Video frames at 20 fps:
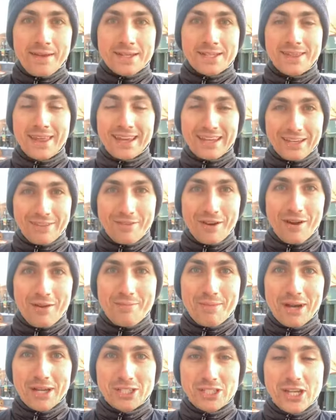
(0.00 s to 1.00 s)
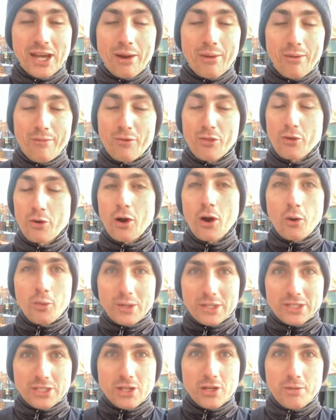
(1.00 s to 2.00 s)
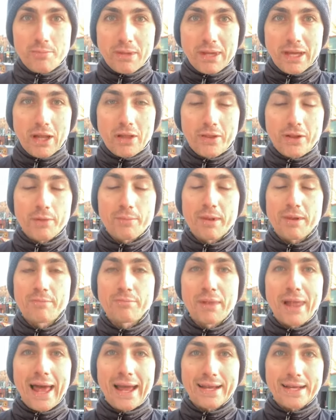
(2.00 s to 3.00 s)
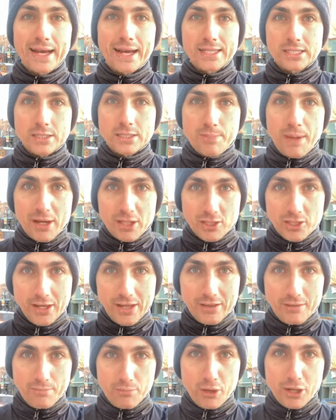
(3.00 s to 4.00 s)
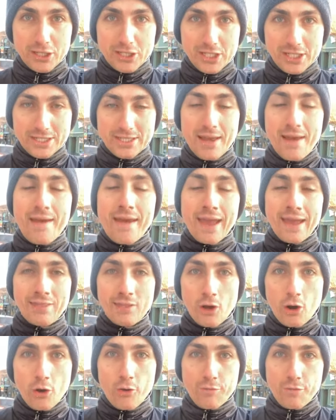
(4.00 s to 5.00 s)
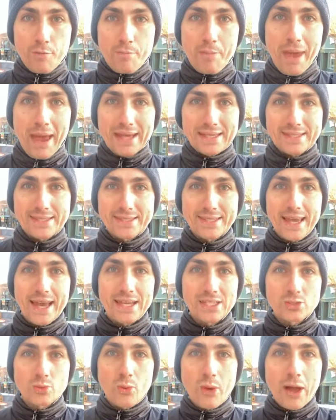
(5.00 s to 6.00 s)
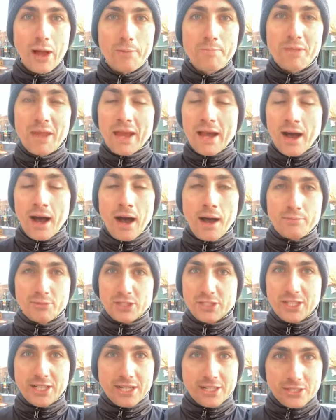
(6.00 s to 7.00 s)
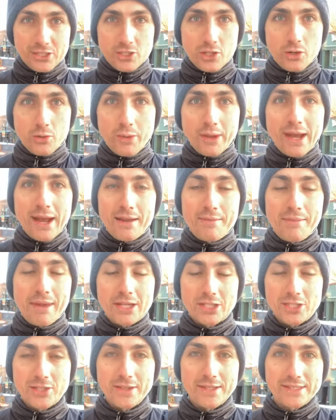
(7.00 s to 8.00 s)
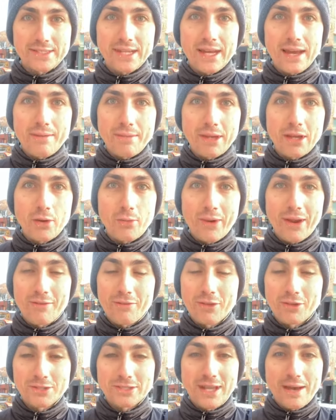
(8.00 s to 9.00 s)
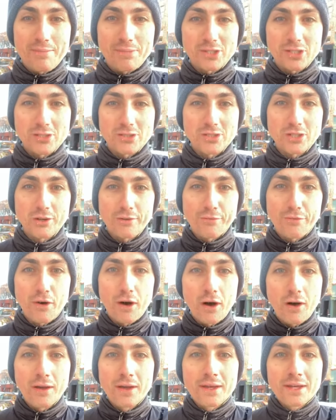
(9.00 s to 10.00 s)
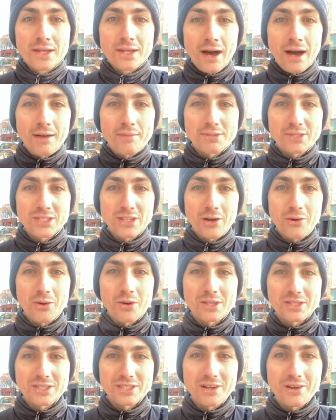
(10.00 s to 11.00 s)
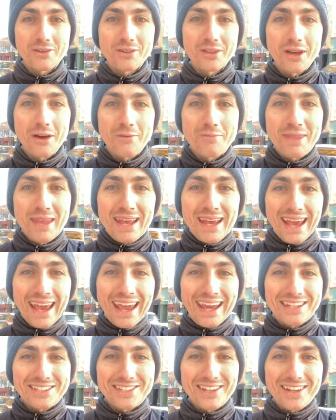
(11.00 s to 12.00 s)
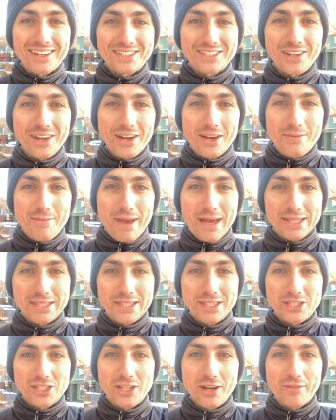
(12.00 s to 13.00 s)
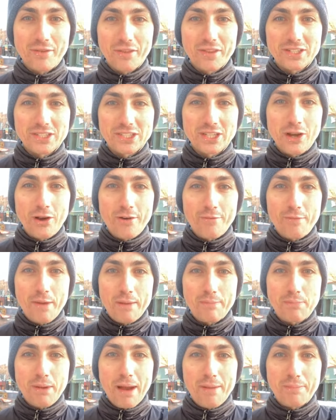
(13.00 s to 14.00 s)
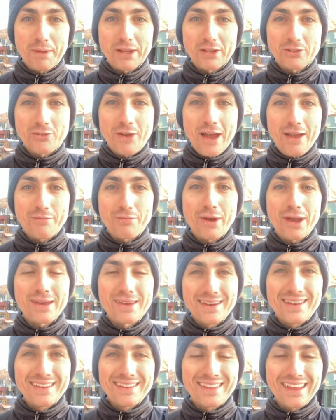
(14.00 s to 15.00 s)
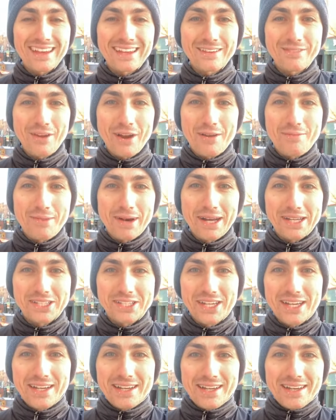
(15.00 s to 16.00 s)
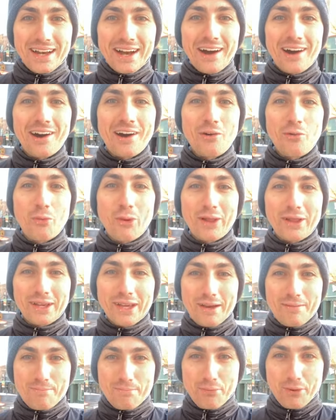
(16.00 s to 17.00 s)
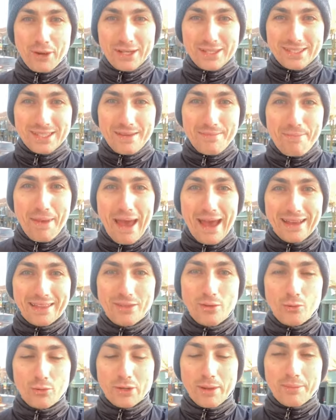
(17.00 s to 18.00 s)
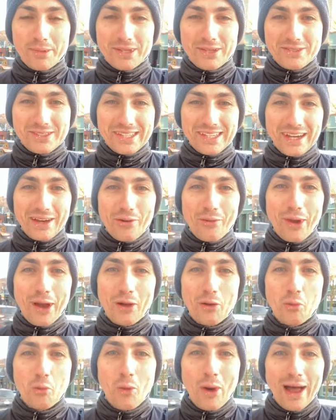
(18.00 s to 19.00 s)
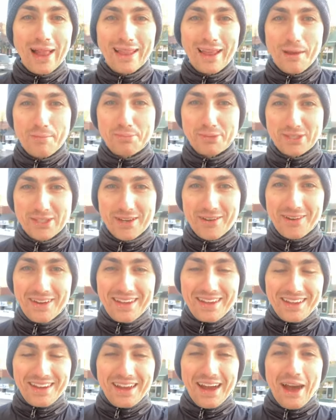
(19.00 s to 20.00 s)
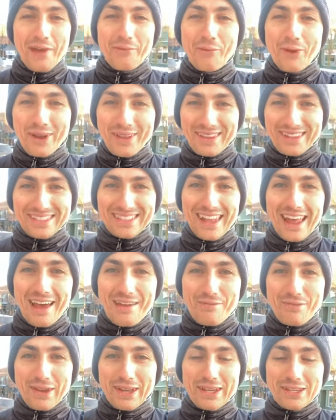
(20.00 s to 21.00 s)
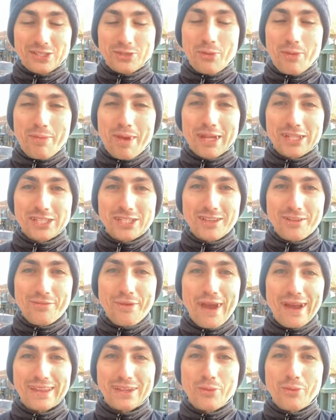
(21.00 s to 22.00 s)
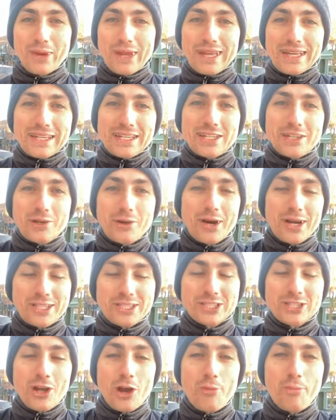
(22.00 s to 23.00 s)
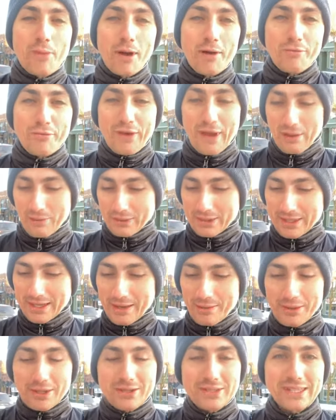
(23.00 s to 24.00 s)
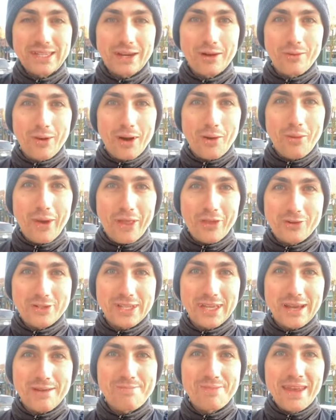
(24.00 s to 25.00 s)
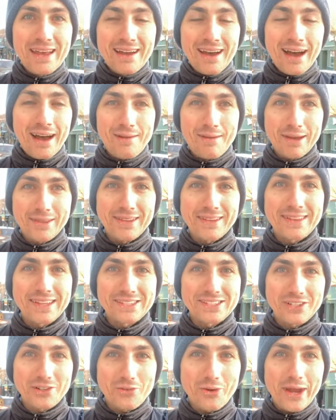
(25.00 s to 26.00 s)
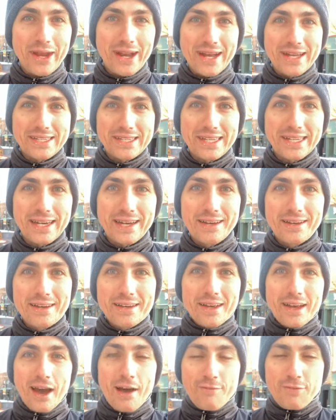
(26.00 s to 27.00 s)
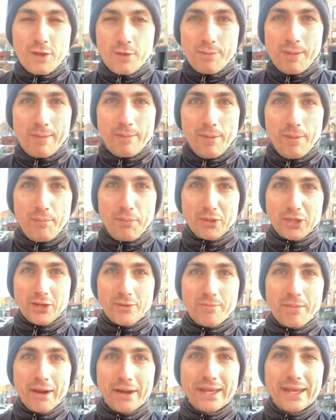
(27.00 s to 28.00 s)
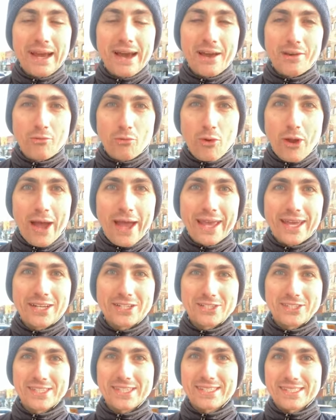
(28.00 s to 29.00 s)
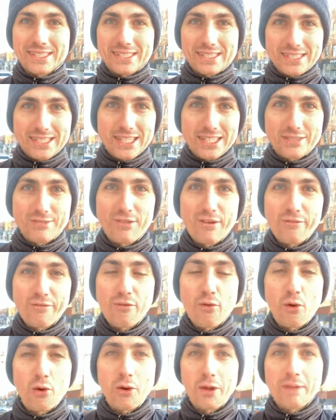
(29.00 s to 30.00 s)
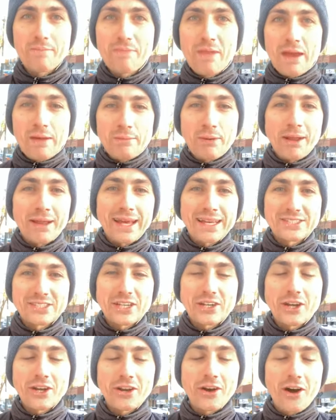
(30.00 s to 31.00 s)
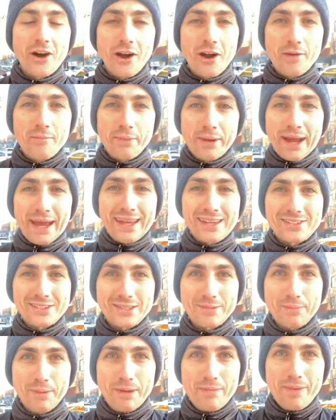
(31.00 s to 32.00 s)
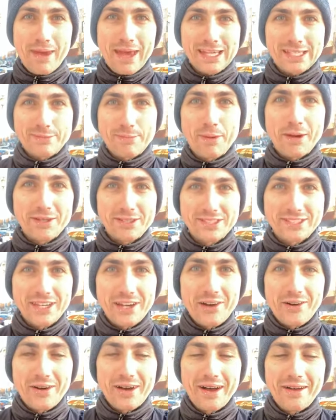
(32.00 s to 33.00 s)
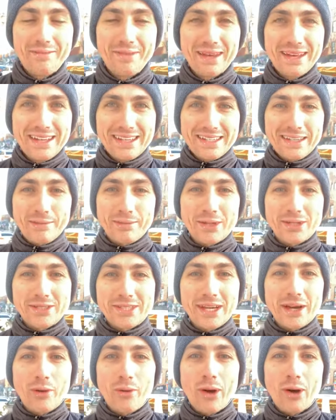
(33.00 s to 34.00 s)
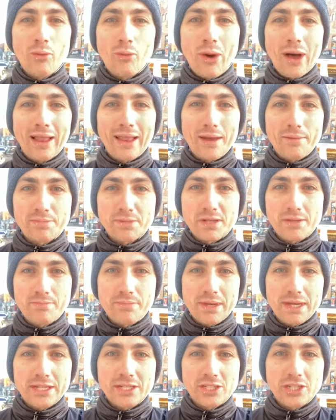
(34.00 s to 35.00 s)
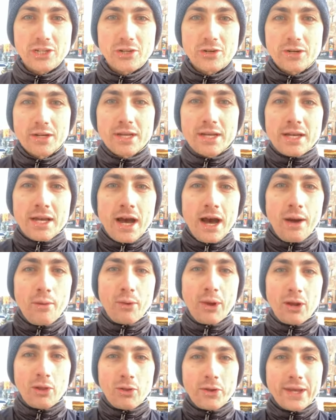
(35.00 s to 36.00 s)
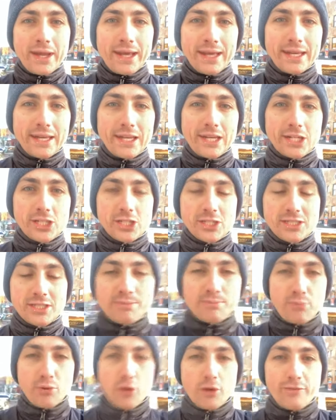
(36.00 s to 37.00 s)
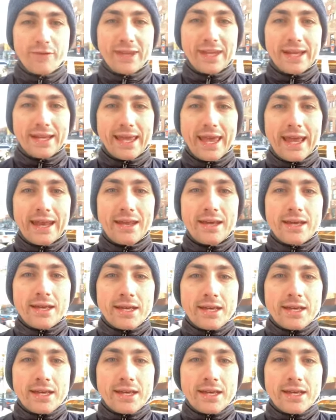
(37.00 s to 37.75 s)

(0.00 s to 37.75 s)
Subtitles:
Thank you very much. However, there always could be a little bit of black ice, especially on the bridges and the overpasses as well. Just a concern we got to mention this time of year, whenever those temperatures do fall so low. Angela, saw your message, shoveled the snow off my property driveway. Thank you very much. Oh, William brings it back, the WTOL wallop. So on one of these live videos, we mentioned the fact that we need to do a snowball fight with the WTOL weather team. I think that's a great idea. A few people put their money on Ryan just because he's 6'4" and probably has a good arm, but I used to play baseball, so WTOL wallop to be tuned. We are looking at conditions improving again.